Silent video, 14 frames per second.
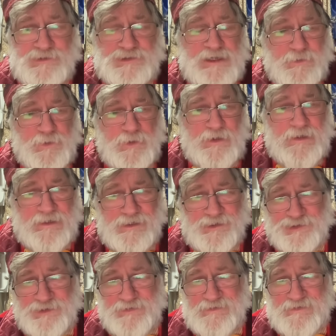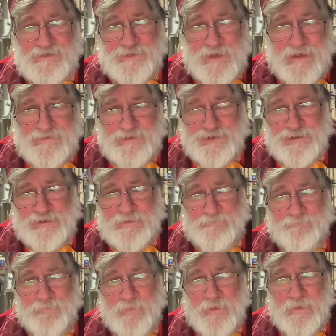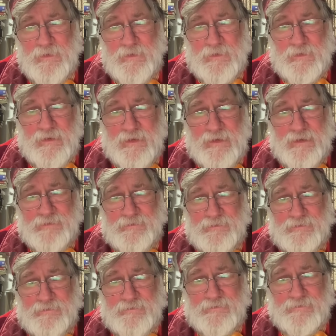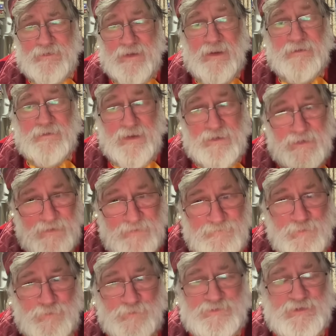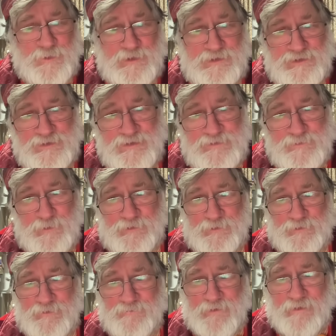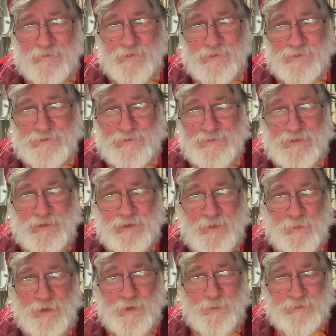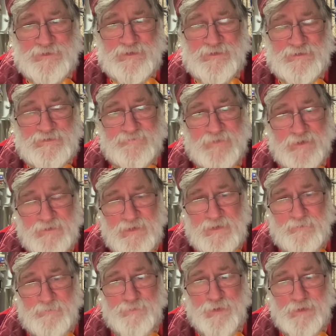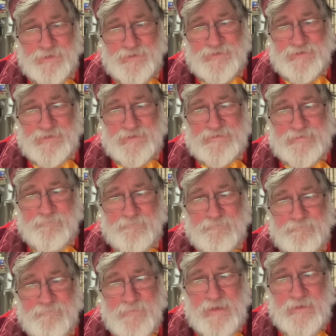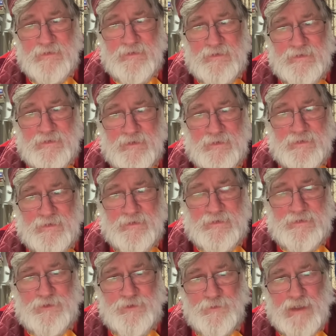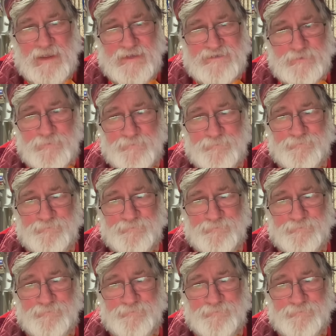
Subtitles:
general election strategy. And of course, the question is whether or not Farage will return to frontline politics. In Newcastle,